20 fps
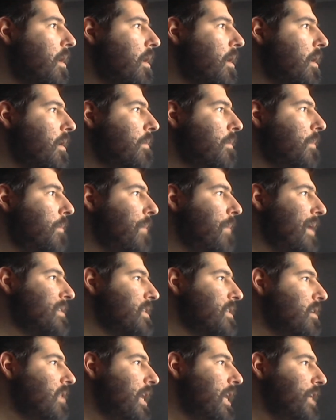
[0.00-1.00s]
Uh,
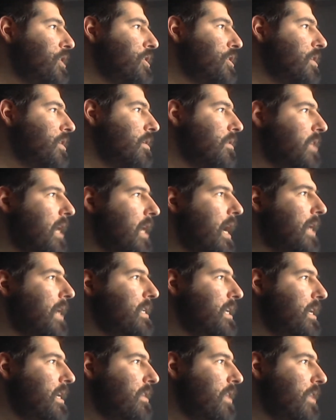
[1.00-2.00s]
emasculation, the
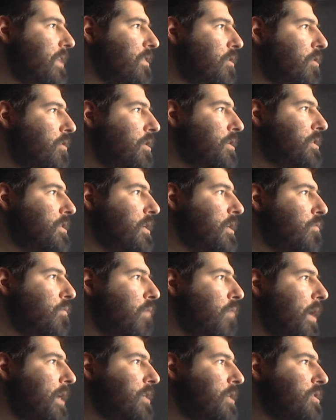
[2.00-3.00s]
idea that there is a
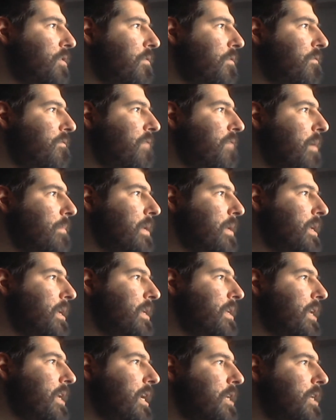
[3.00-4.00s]
range of
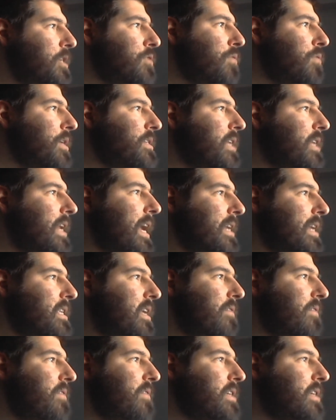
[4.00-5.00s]
feminine interests and
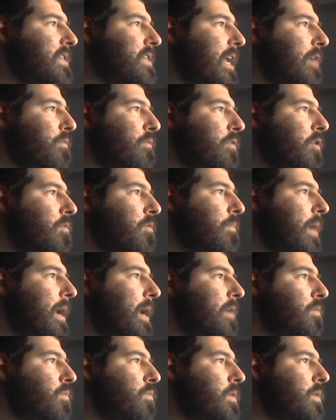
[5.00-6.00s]
activities a real
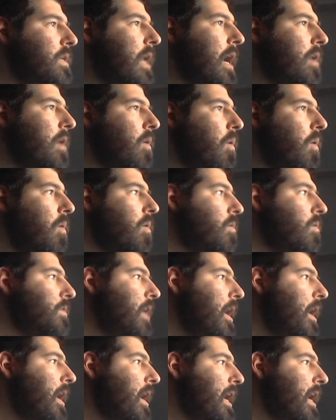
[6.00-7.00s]
man would not hold,
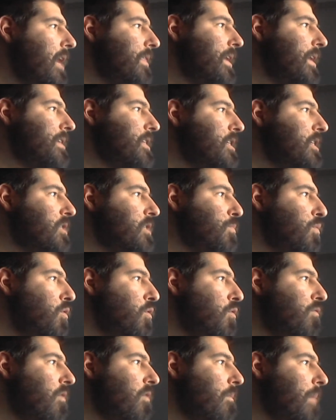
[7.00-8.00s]
and that
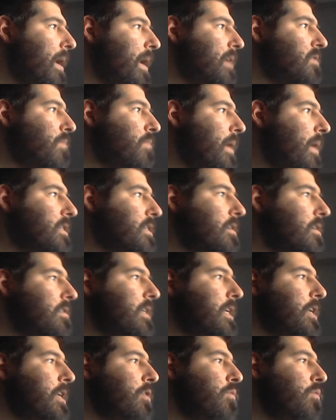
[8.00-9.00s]
disprove a man's
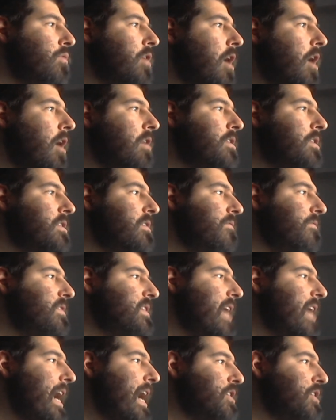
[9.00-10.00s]
masculinity regardless of
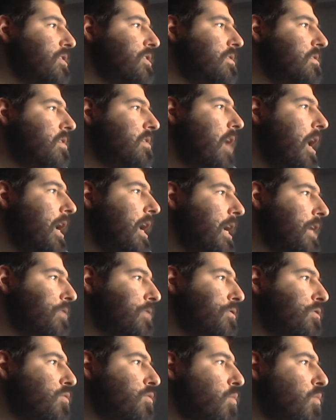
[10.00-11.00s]
his actions.
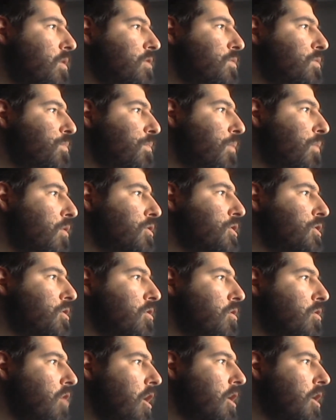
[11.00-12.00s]
Interest one's
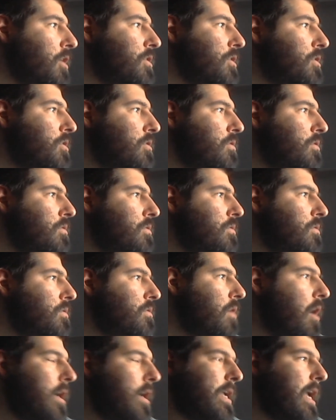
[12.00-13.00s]
personal looks.
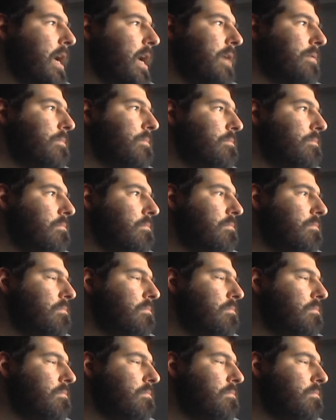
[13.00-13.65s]
Again,